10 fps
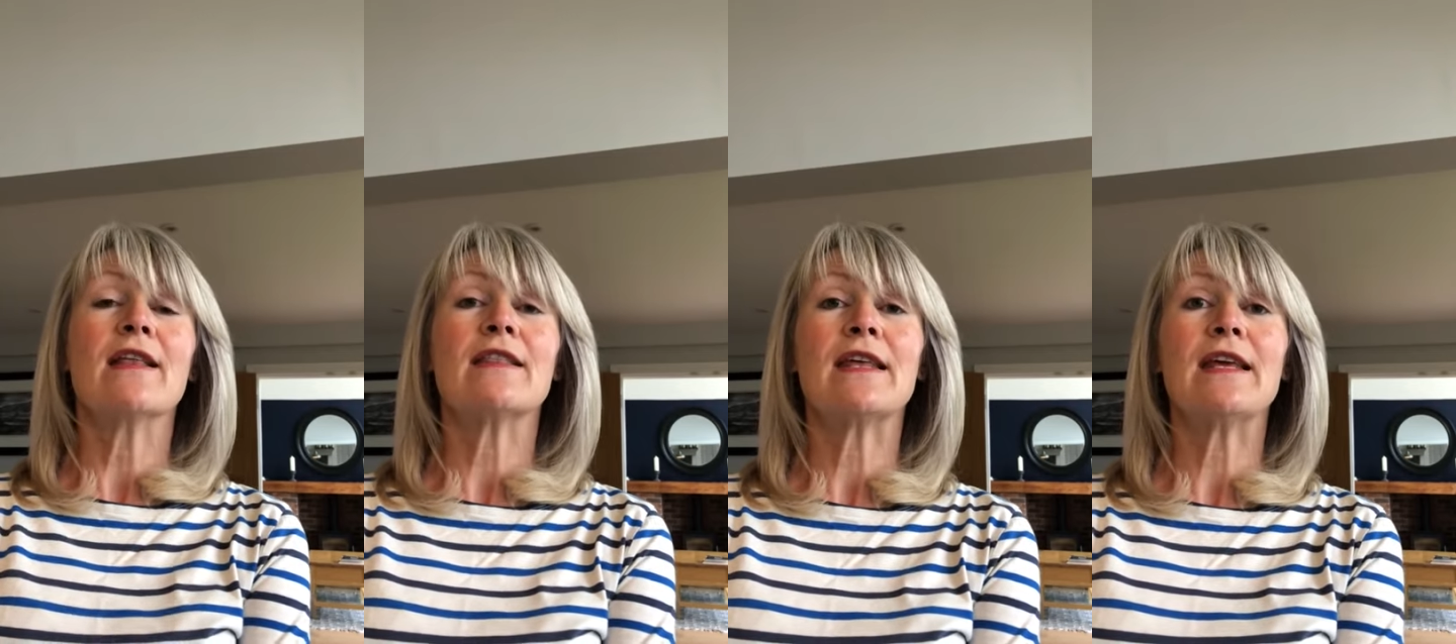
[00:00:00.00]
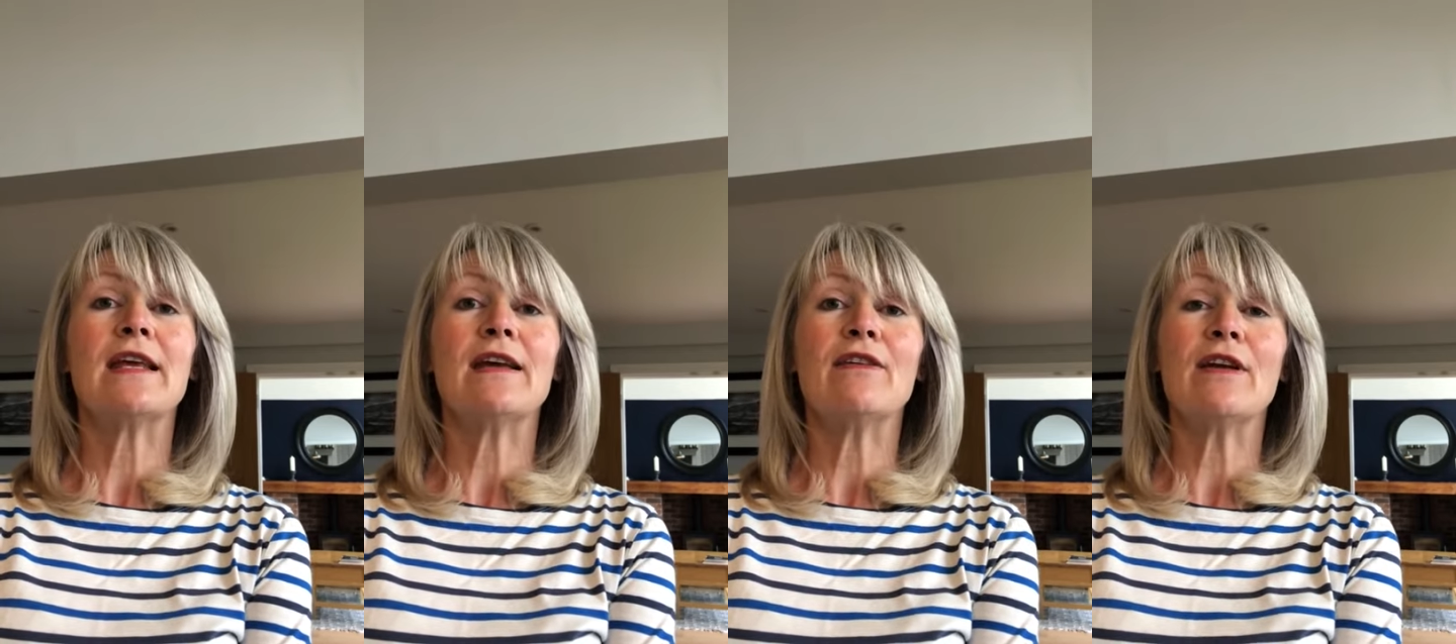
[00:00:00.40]

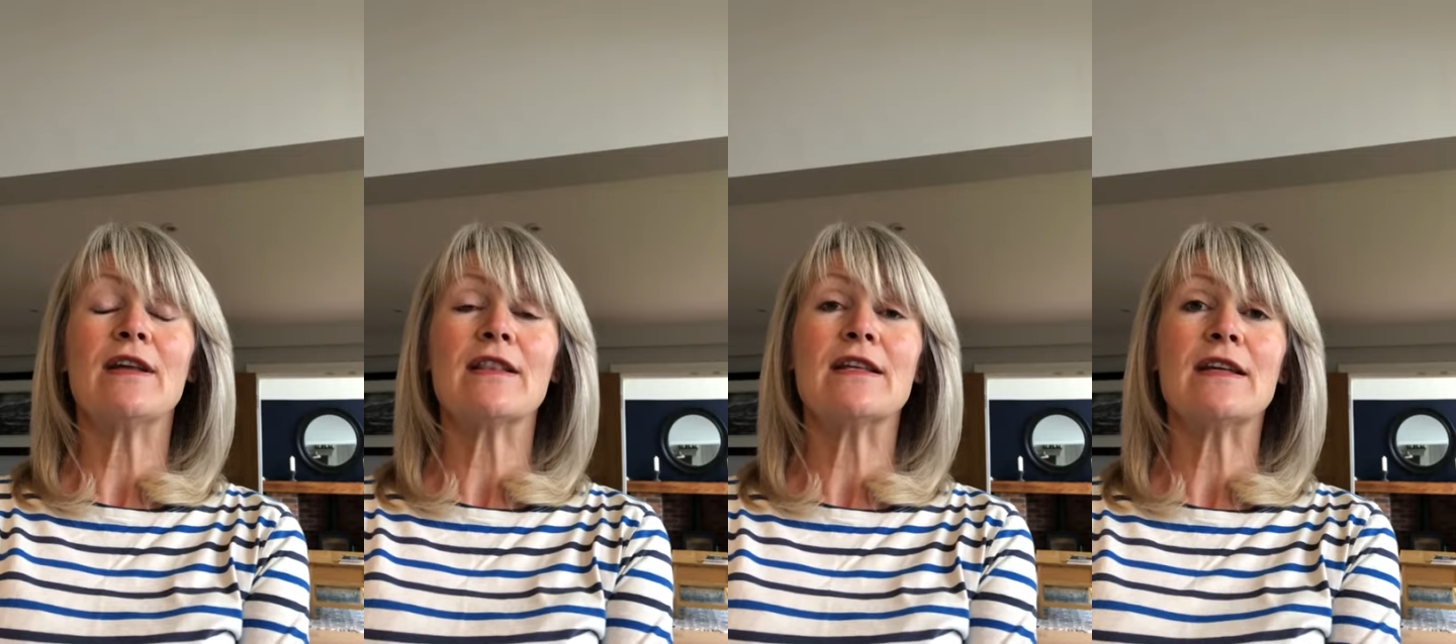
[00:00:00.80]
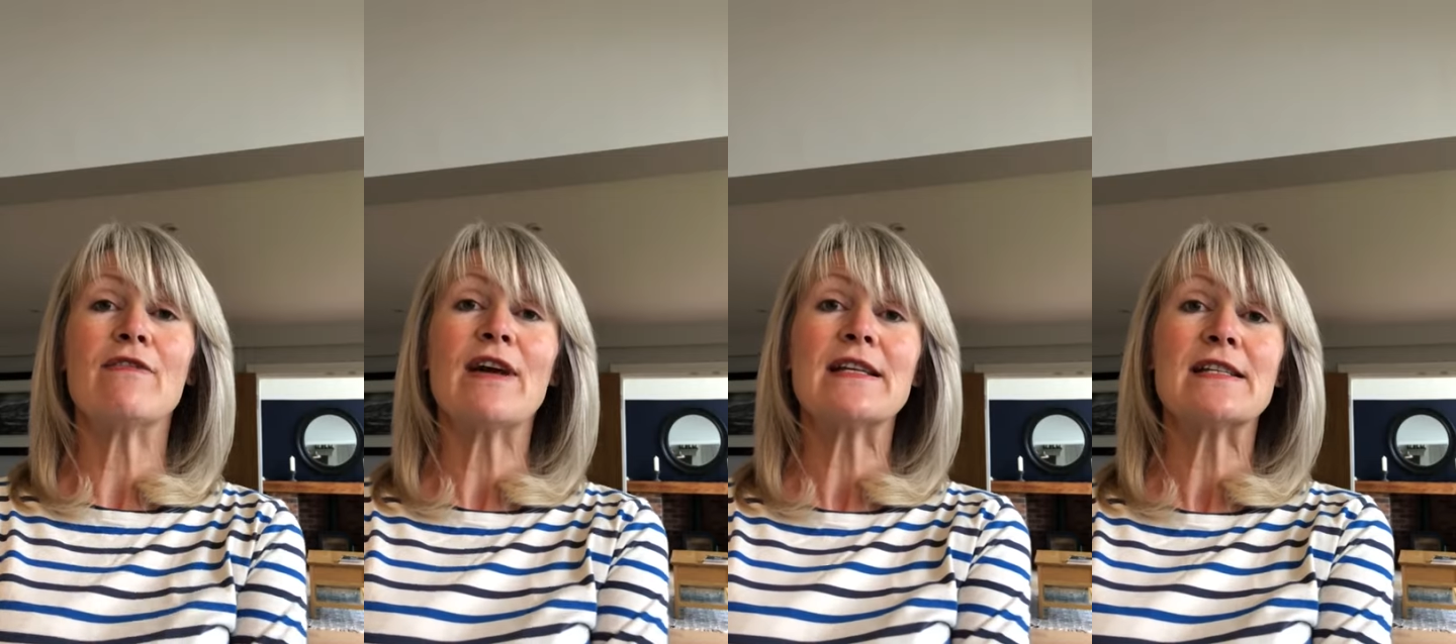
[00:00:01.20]
The
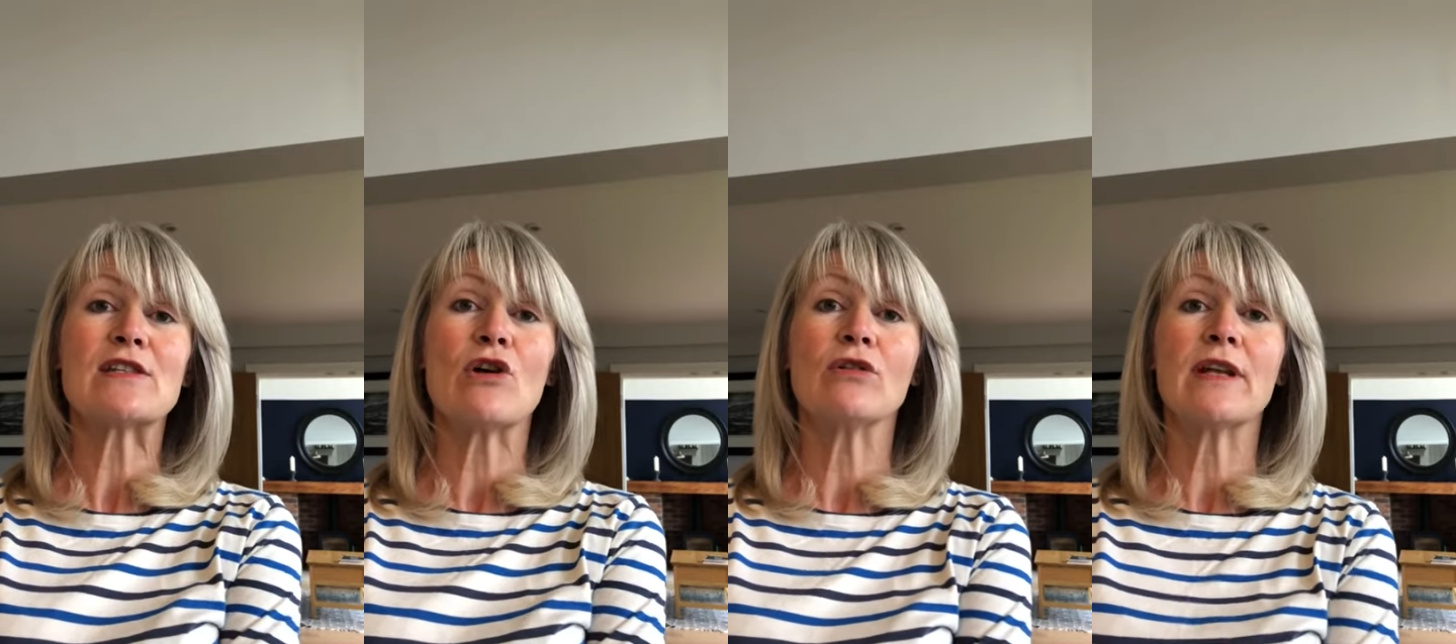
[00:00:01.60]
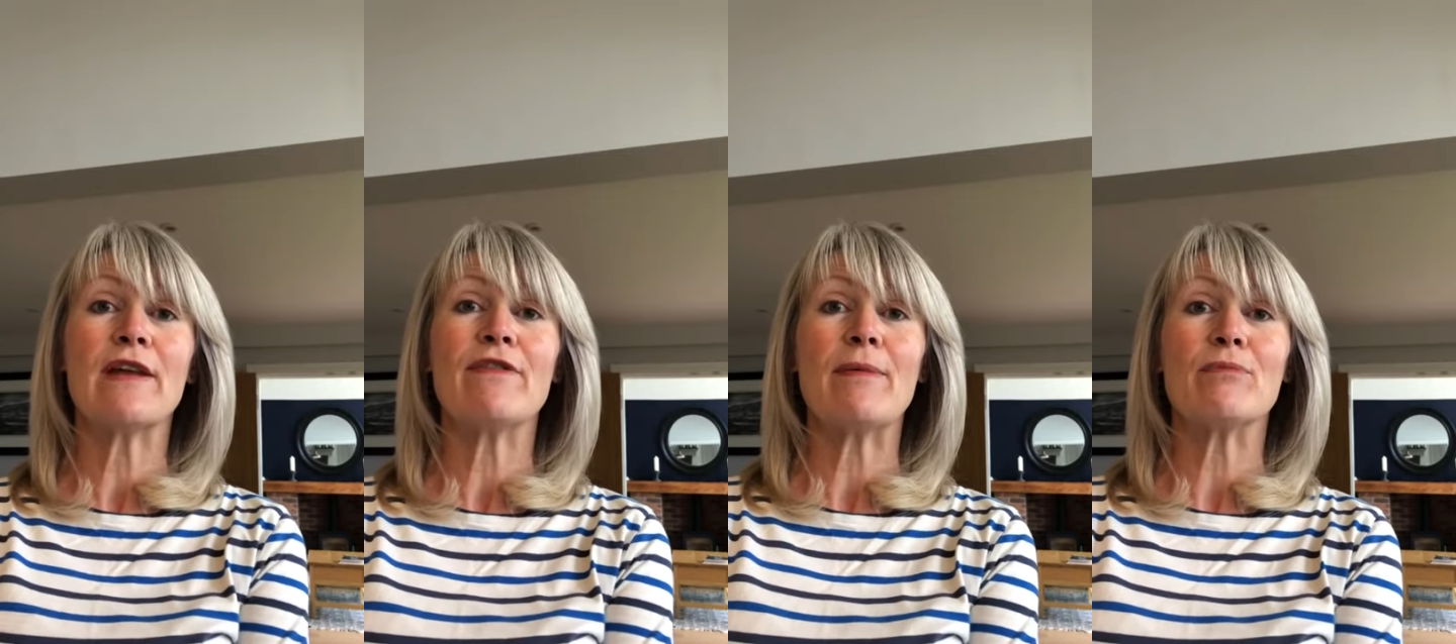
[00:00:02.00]
event is on
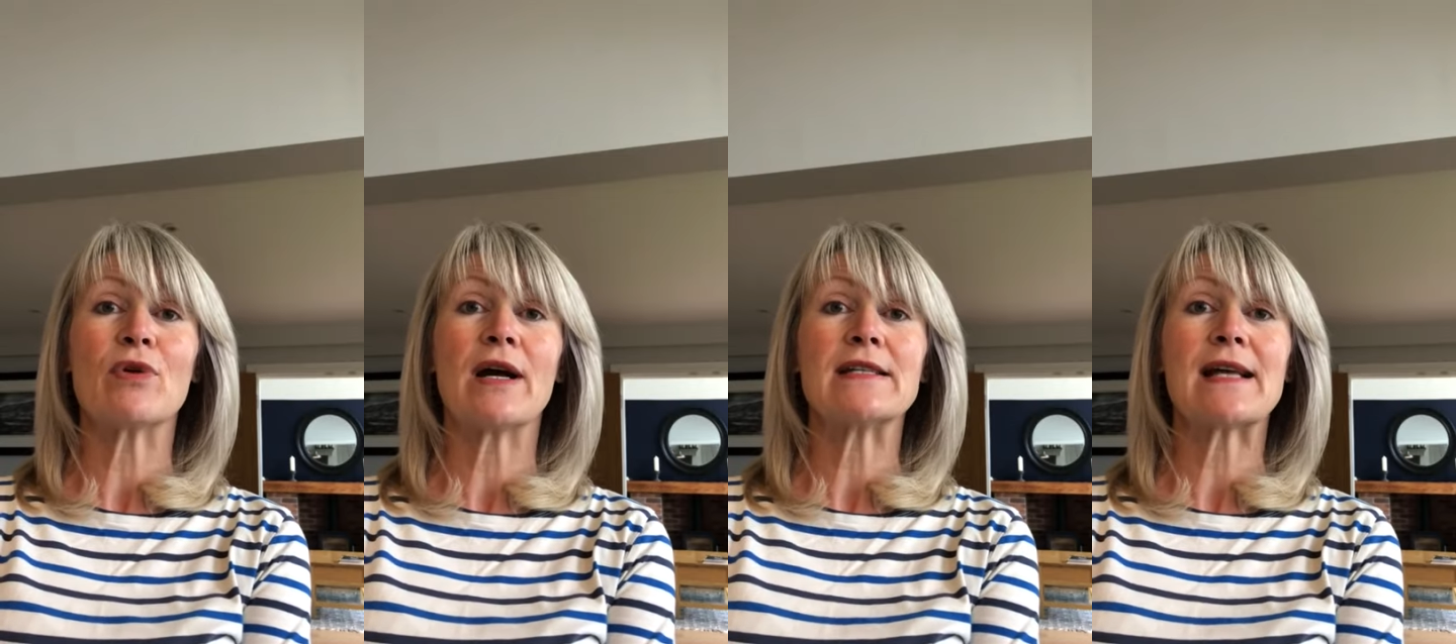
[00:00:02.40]
Eventbrite